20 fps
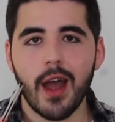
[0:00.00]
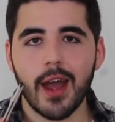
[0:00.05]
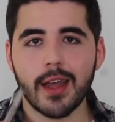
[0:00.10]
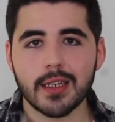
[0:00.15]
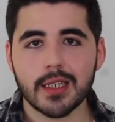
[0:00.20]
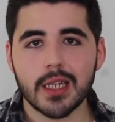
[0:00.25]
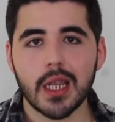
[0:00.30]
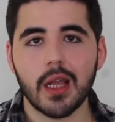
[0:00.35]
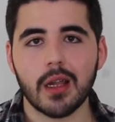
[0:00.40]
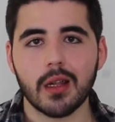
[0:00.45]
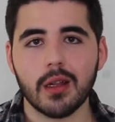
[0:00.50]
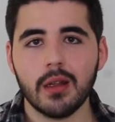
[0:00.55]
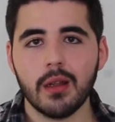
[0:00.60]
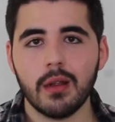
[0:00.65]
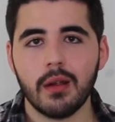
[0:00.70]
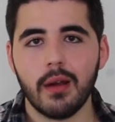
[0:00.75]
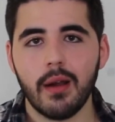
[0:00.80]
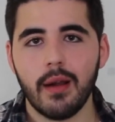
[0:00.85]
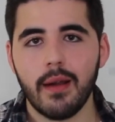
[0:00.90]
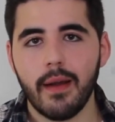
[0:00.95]

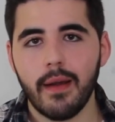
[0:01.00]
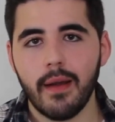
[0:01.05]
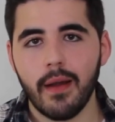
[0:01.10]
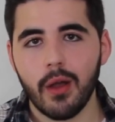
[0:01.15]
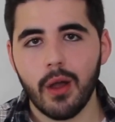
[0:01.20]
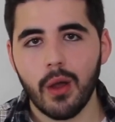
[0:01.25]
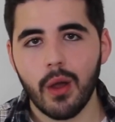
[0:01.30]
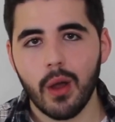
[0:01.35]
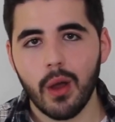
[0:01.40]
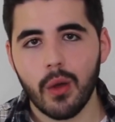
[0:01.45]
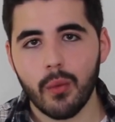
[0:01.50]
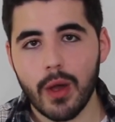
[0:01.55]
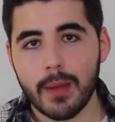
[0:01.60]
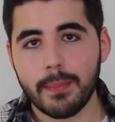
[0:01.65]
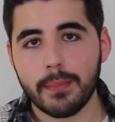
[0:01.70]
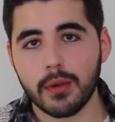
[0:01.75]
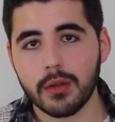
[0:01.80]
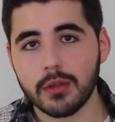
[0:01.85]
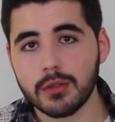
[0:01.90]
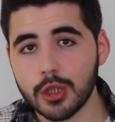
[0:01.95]
until
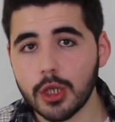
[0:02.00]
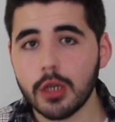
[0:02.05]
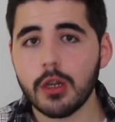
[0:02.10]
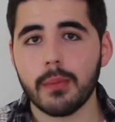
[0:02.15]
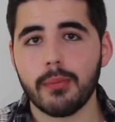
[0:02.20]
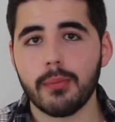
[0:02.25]
Red Bull Junior